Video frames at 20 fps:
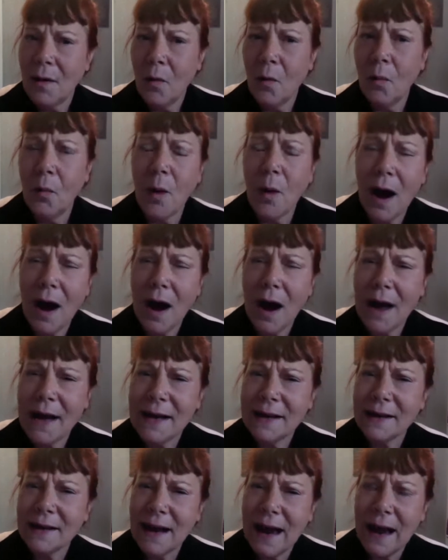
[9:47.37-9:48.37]

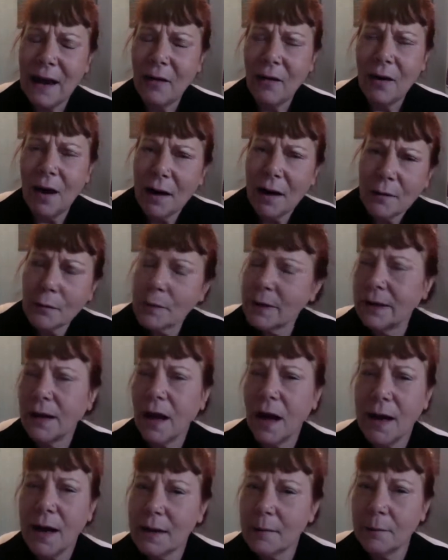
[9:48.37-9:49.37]
wide and how
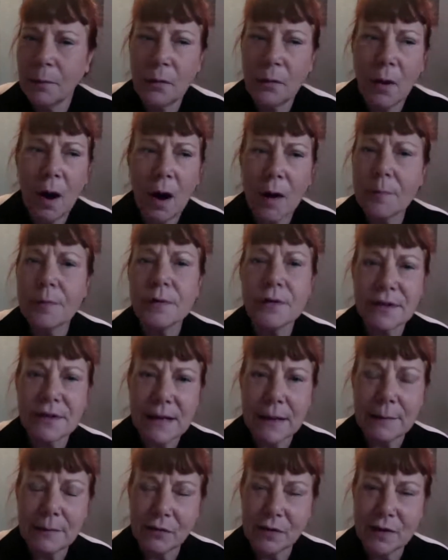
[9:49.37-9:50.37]
unreliable our
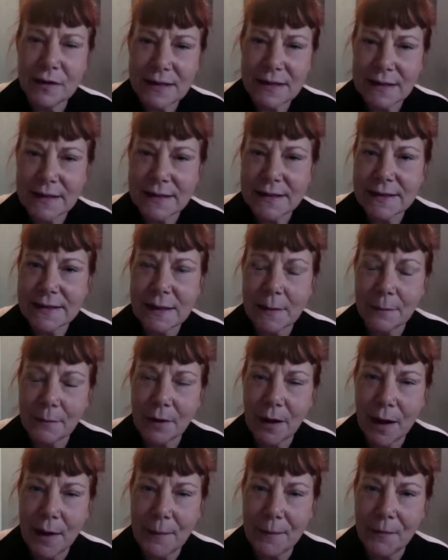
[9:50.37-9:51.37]
perceptions can
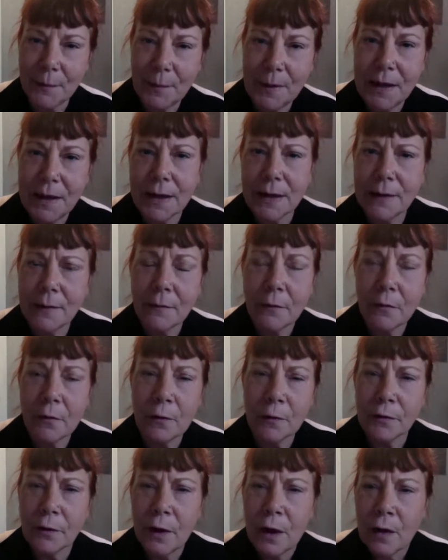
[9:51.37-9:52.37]
sometimes be. And of
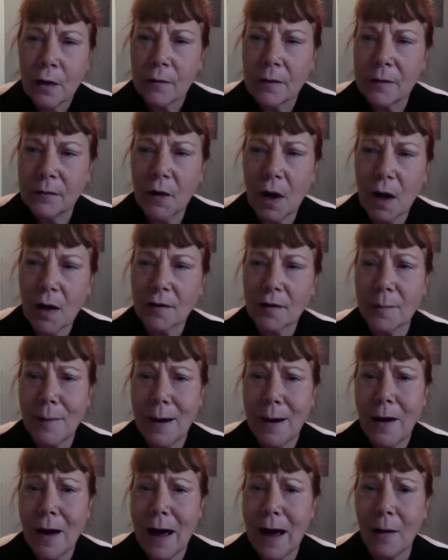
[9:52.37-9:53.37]
course, we've talked
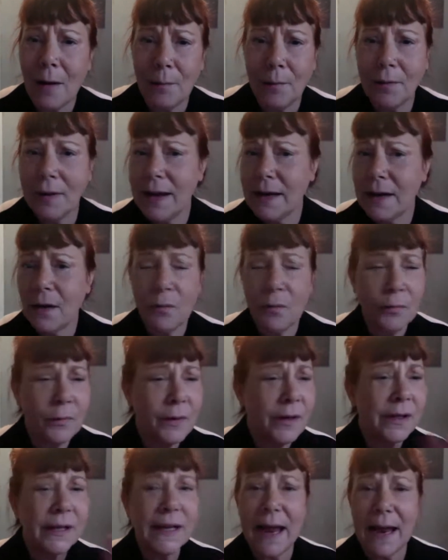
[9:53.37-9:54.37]
about how Plato
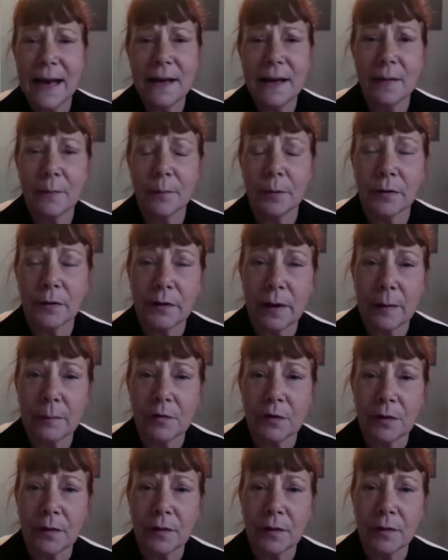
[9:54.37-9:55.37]
really hated
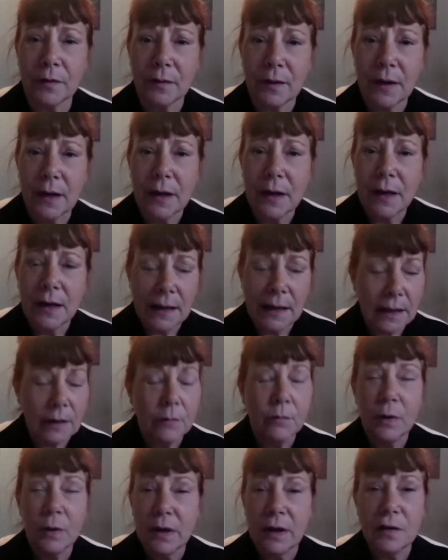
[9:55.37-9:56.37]
perceptions.
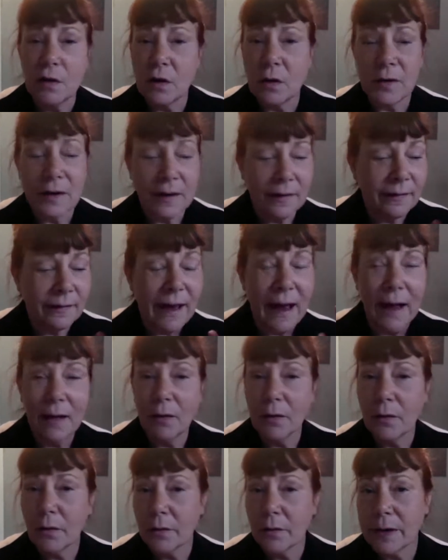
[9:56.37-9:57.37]
In his
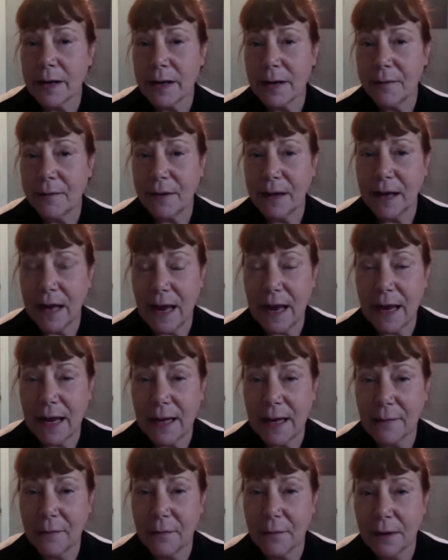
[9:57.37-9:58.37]
allegory of the
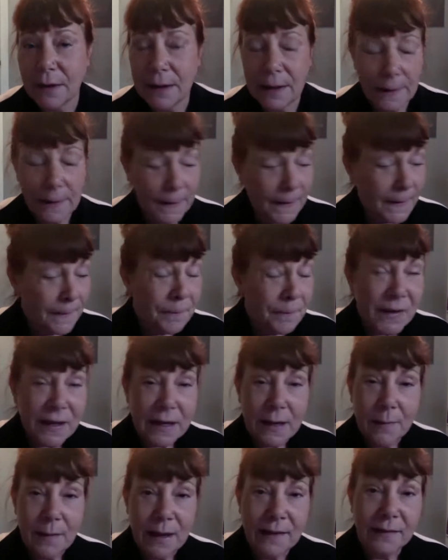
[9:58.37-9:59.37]
cave,
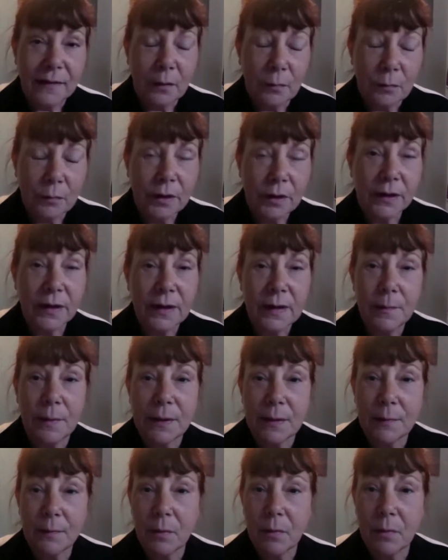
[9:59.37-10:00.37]
he makes a really
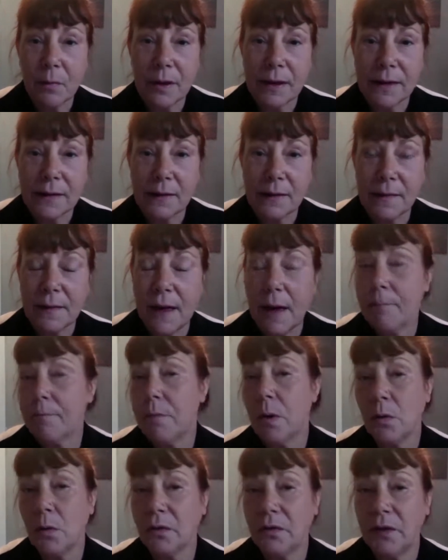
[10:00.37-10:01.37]
big point that
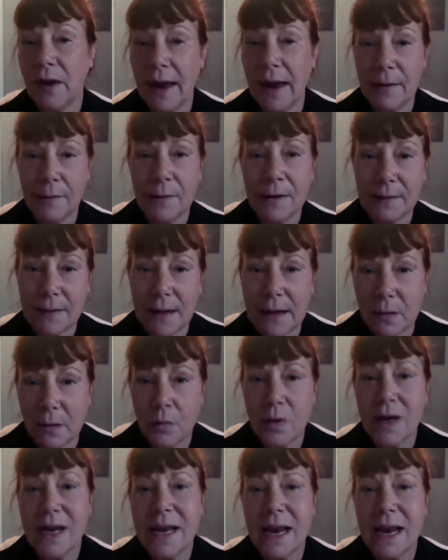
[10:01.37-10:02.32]
most everything we